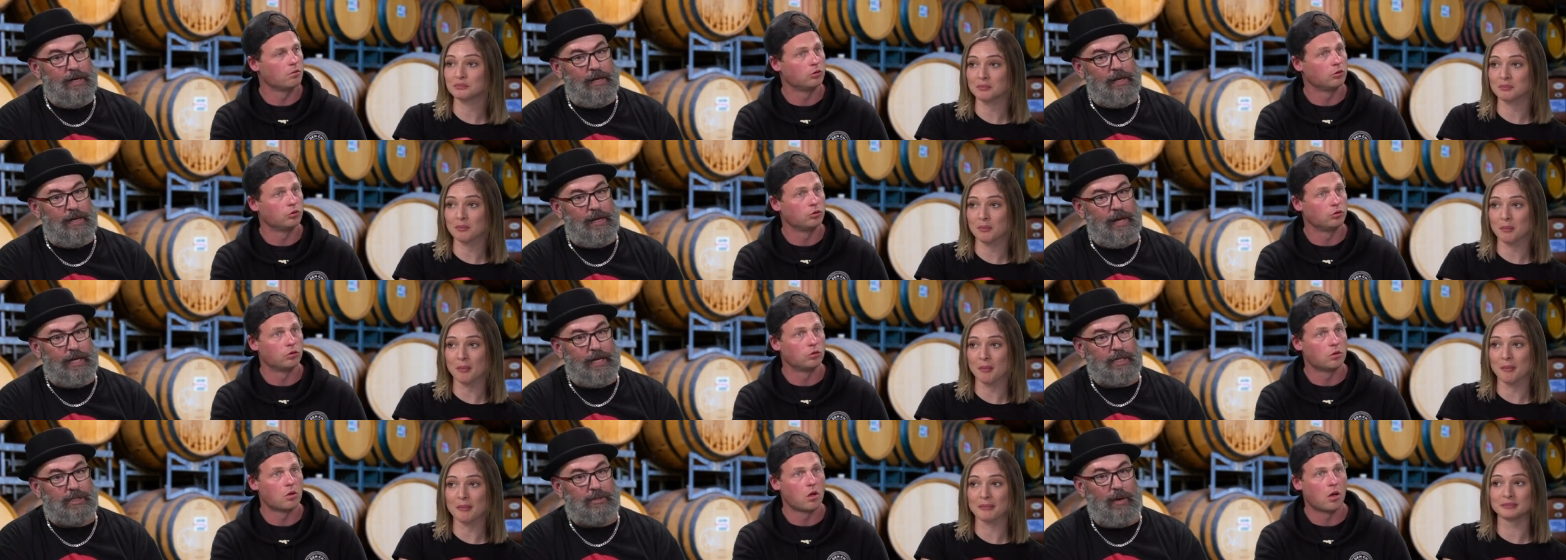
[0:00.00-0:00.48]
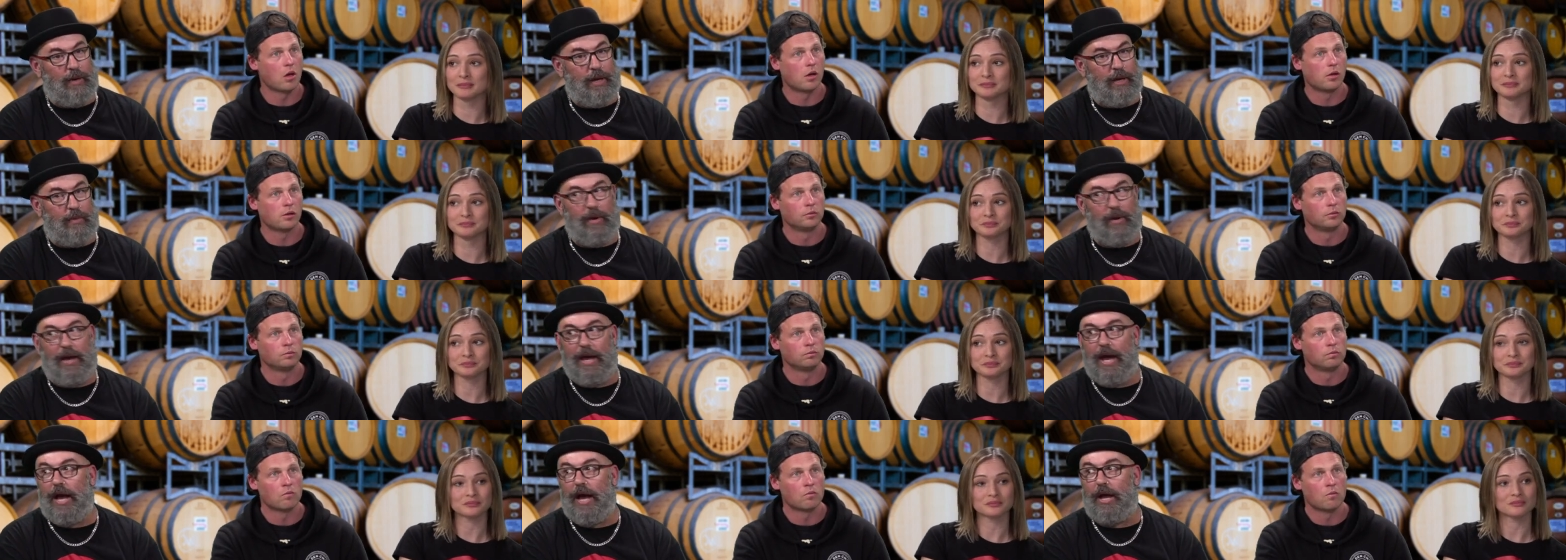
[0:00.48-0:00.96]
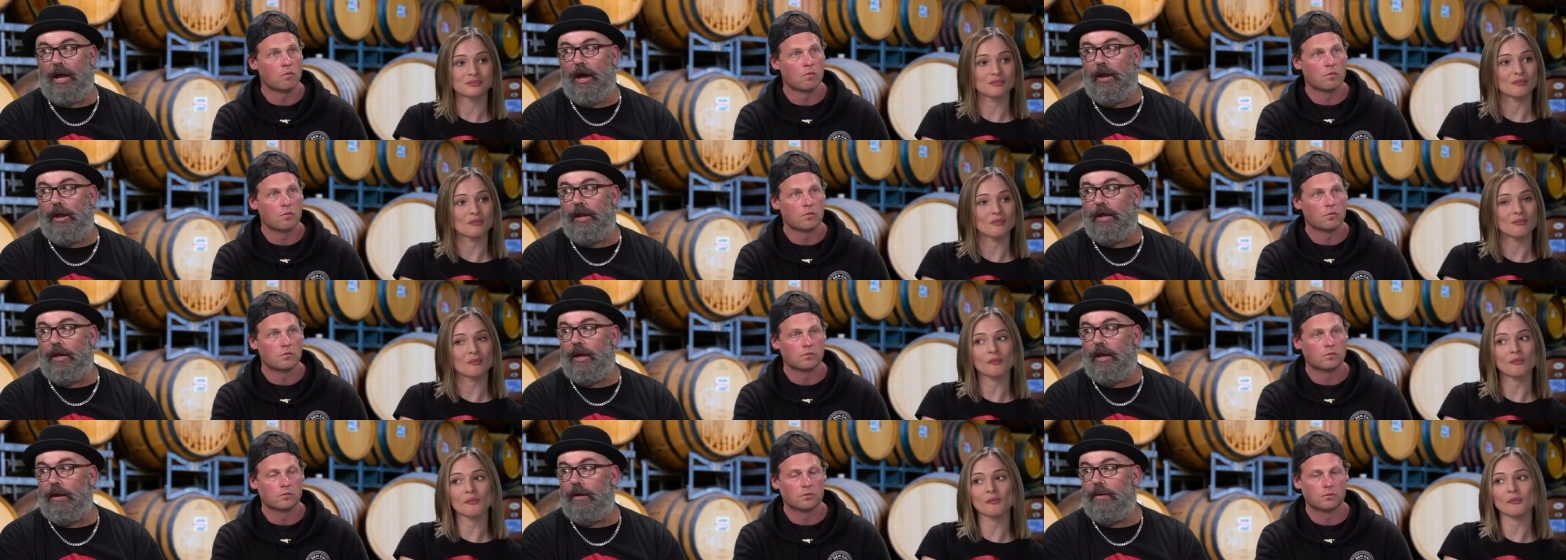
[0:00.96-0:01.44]
Speaker 1: Next week we are
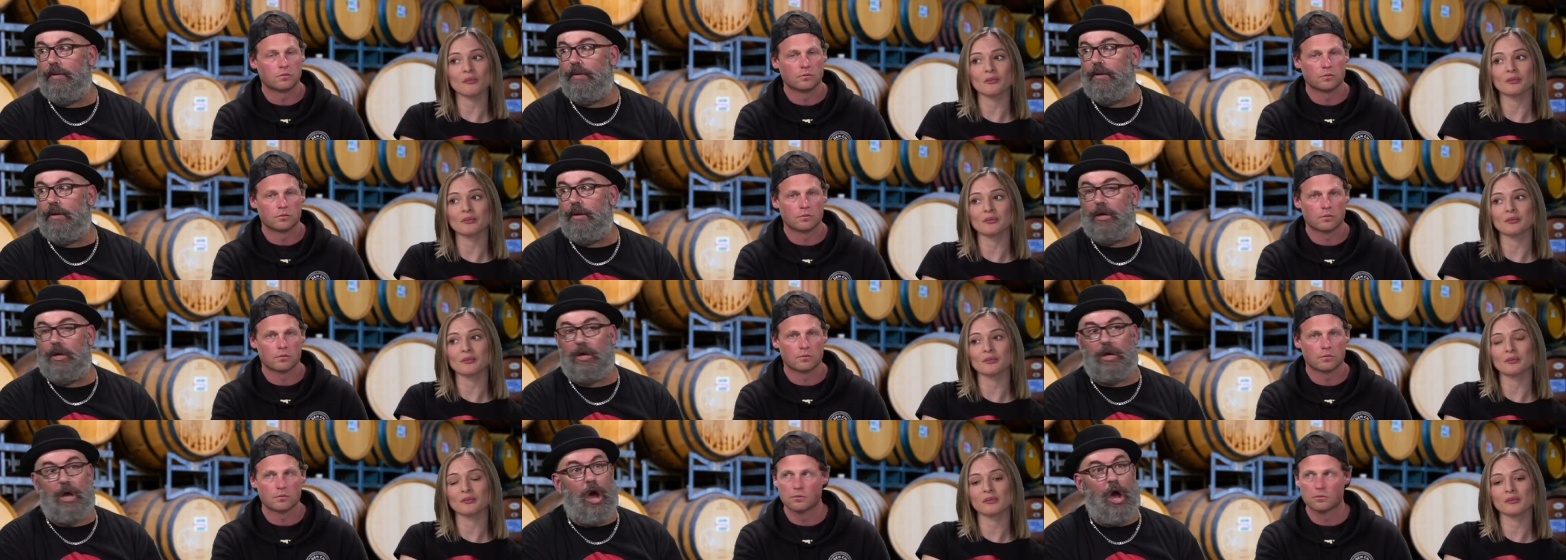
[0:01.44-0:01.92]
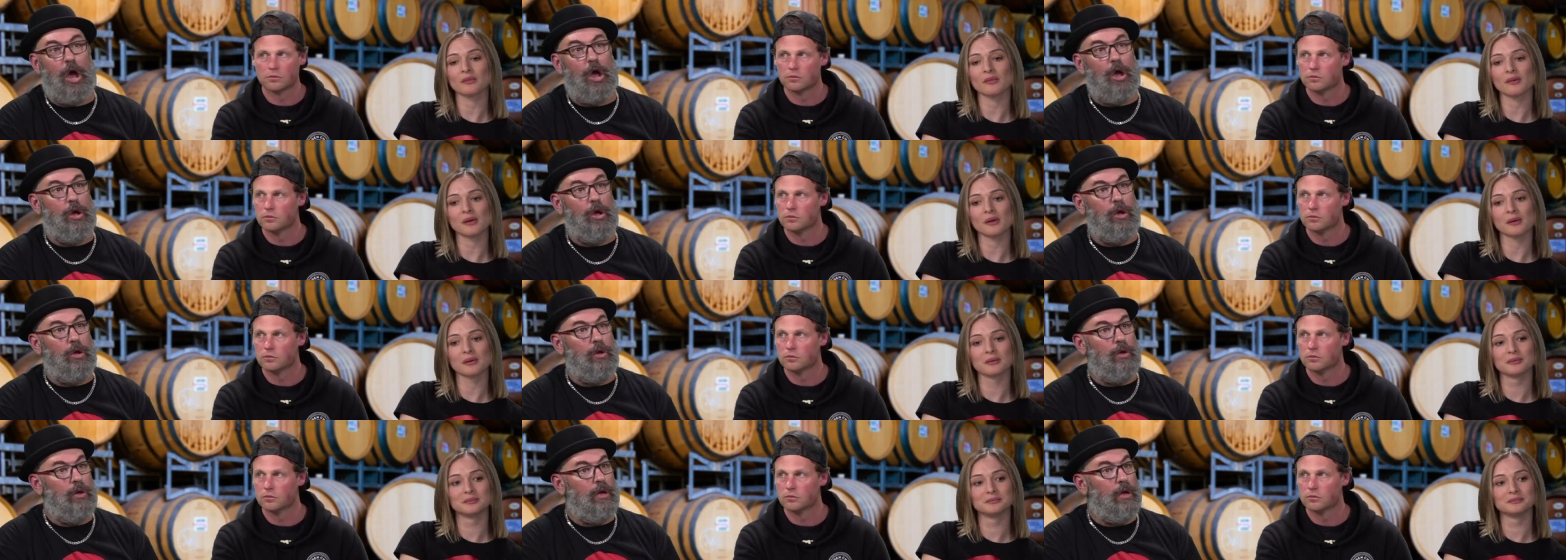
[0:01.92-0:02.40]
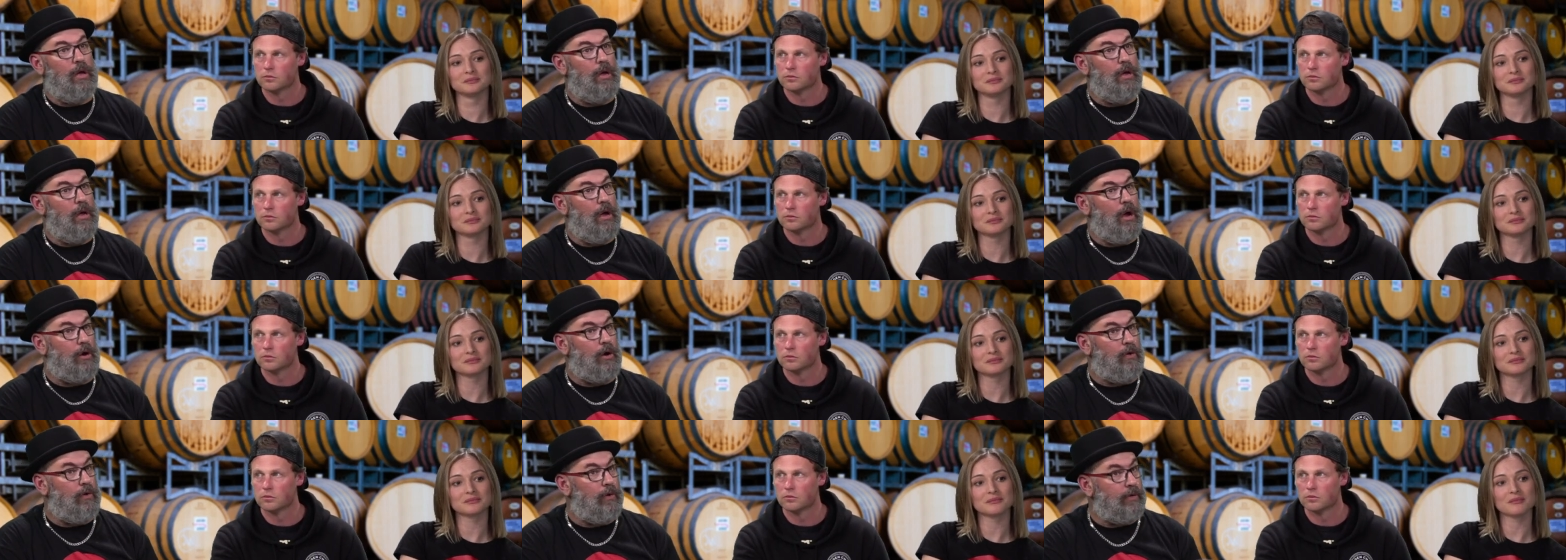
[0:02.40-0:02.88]
going to go
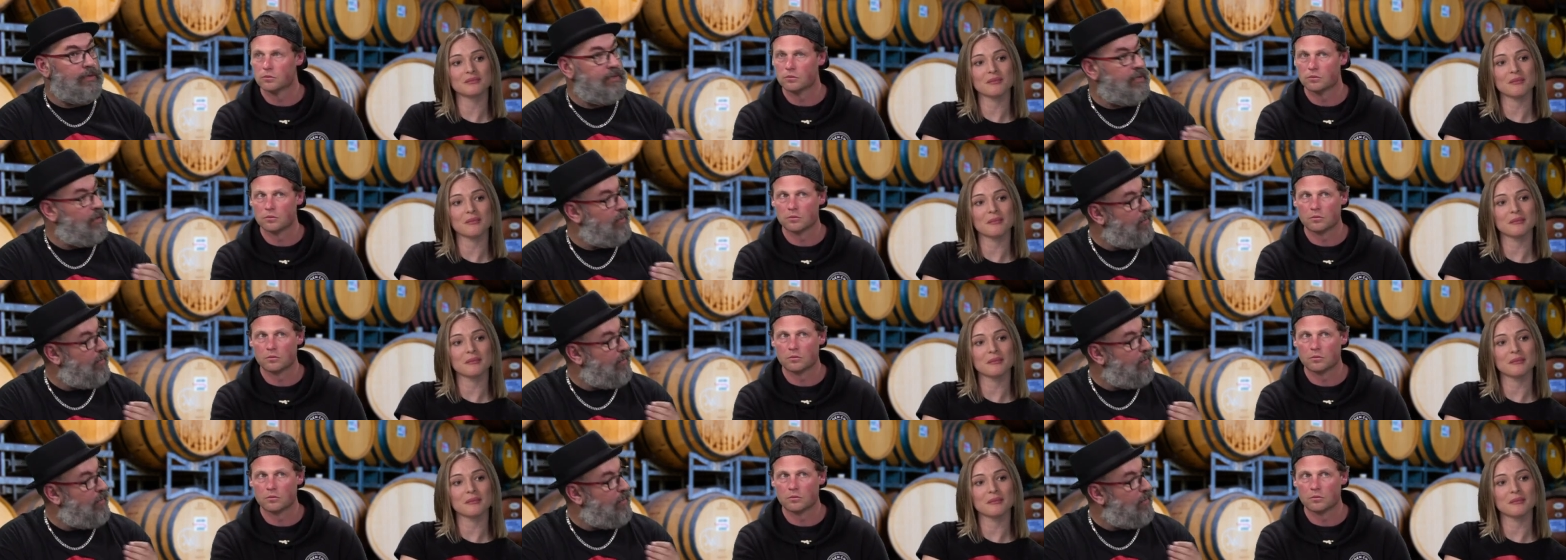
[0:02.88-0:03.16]
across the